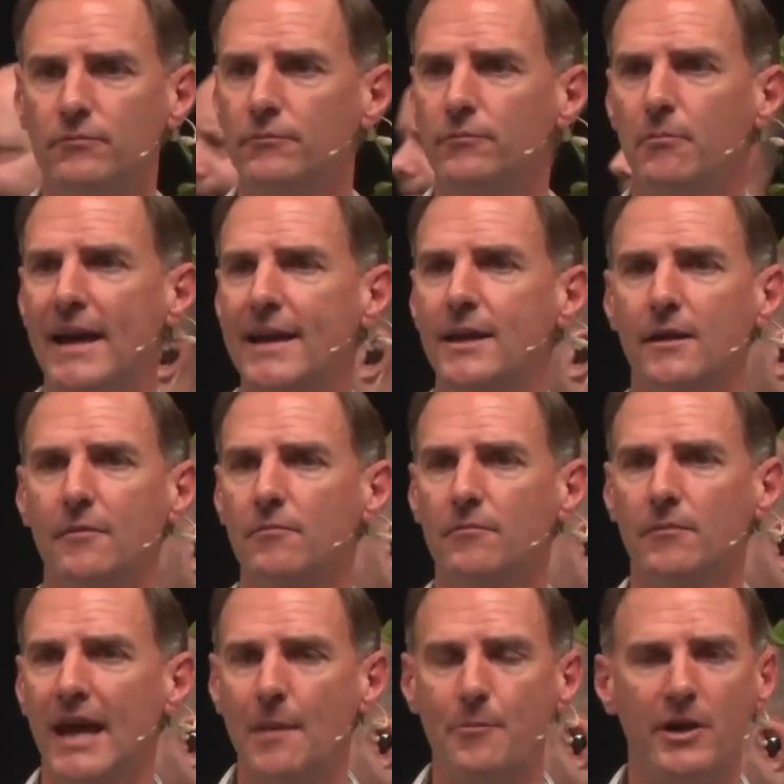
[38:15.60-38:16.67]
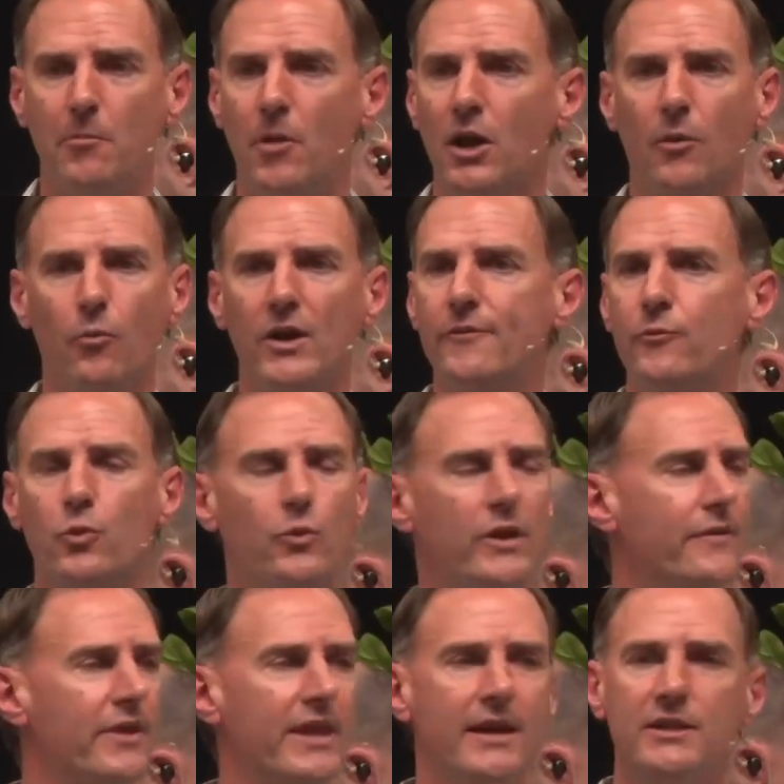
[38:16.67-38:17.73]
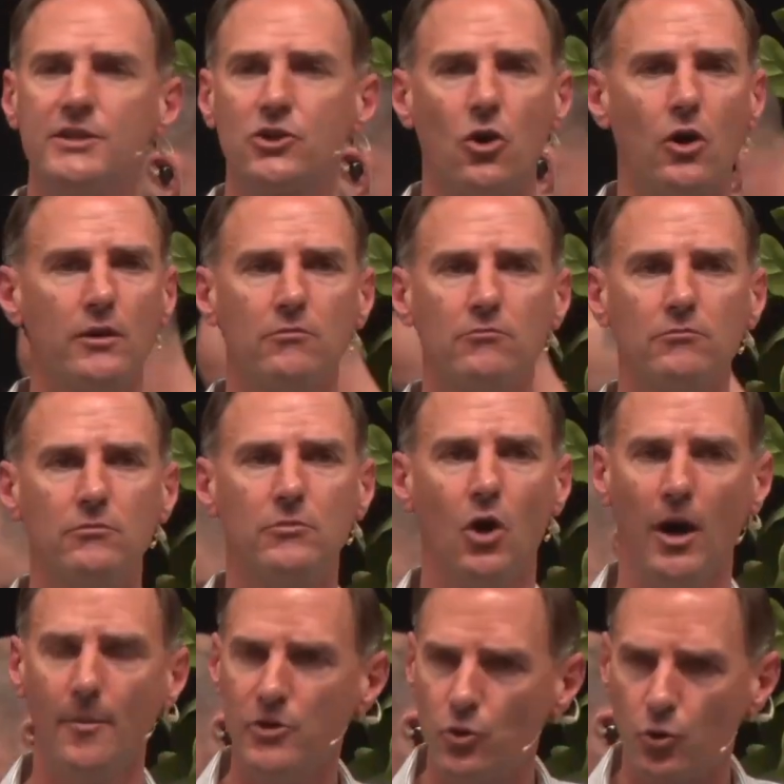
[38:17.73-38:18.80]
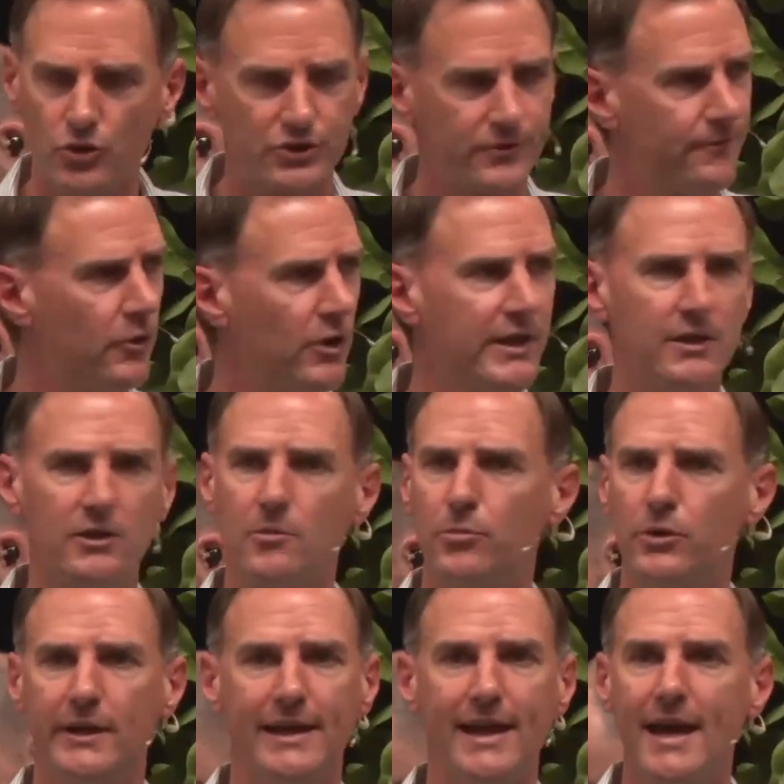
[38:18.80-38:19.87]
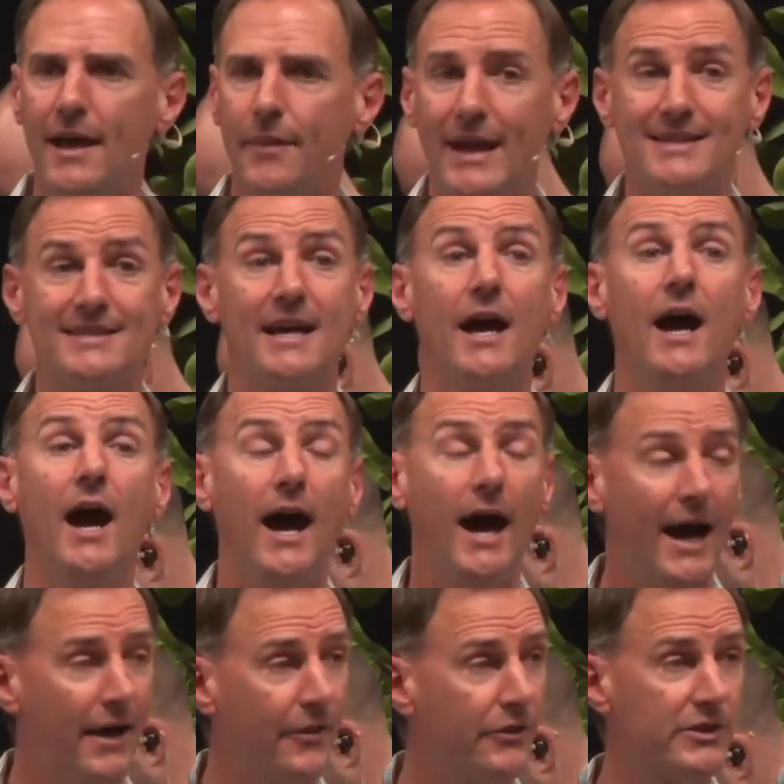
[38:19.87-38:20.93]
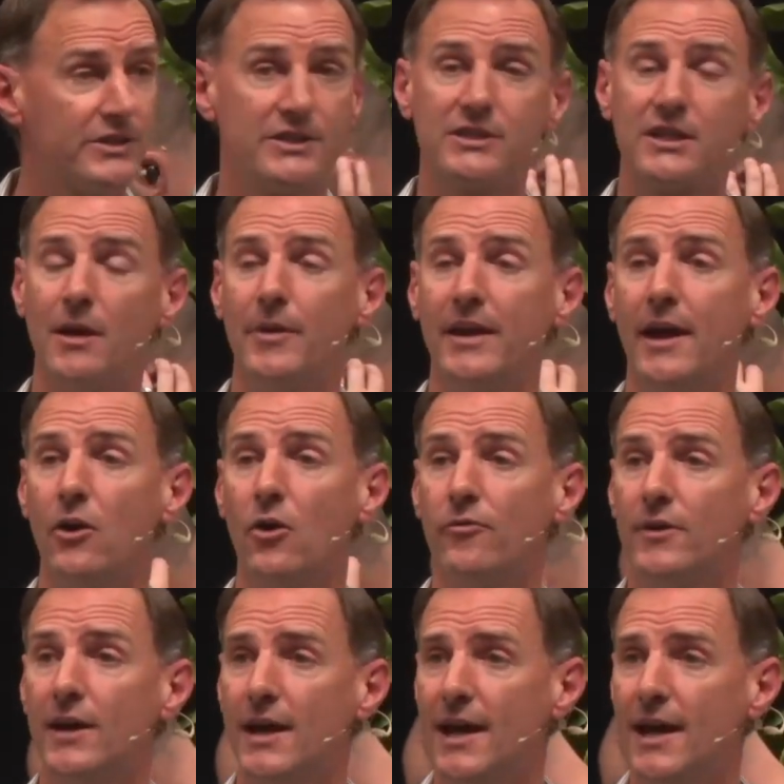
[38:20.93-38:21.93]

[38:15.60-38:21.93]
make it happen in my life. Whatever that is, God, I'm yours fully and completely. That's the heart that this is coming out of.